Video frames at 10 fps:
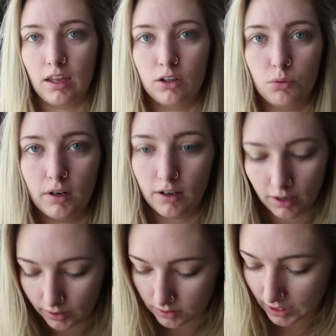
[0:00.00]
The underwear
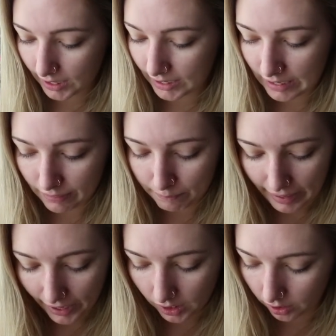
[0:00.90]
untie in the
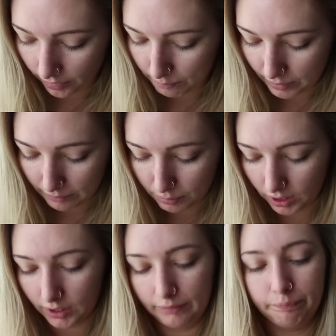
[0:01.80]
back on the butt
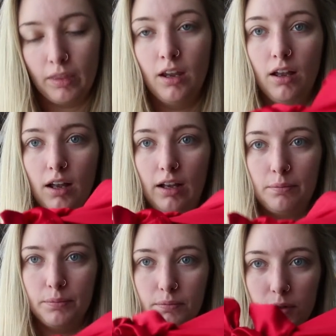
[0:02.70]
part.
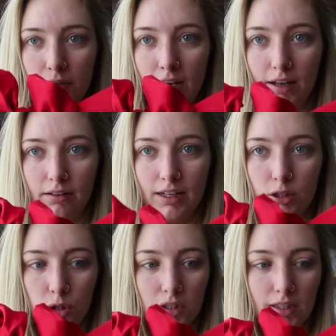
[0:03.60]
So yeah,
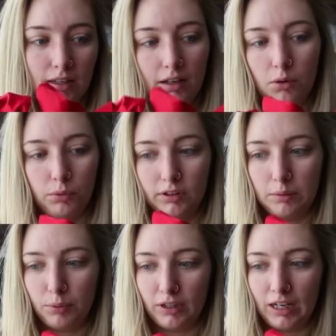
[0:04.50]
it's just like a really
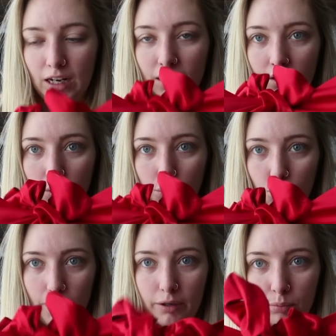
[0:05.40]
pretty
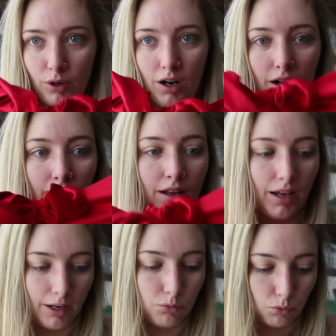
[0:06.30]
red bra
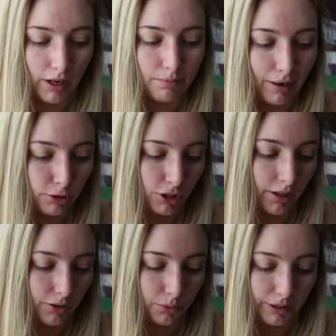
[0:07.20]
and red matching
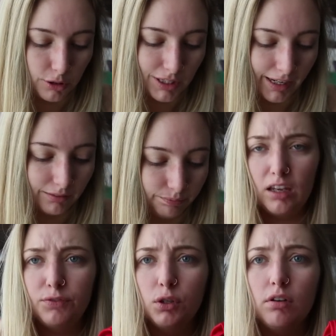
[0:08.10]
underwear set.
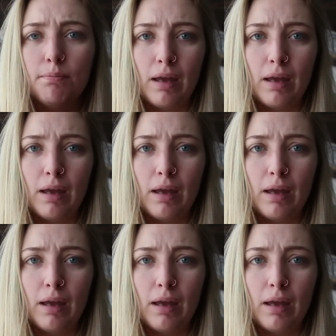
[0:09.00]
If you're a